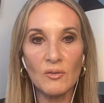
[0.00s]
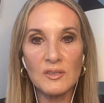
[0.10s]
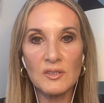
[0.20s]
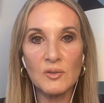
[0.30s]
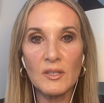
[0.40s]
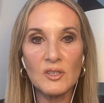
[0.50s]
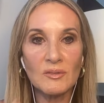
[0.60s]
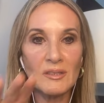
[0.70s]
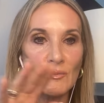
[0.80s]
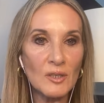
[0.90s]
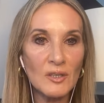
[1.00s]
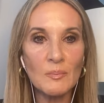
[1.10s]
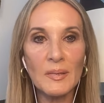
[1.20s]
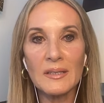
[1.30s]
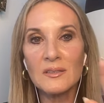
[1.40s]
situation. What are the
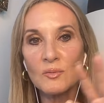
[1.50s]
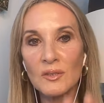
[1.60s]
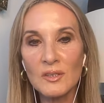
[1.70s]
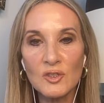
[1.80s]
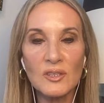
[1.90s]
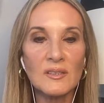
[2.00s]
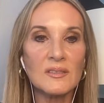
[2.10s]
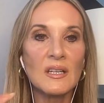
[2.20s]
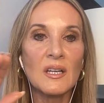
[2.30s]
patterns? What are the triggers?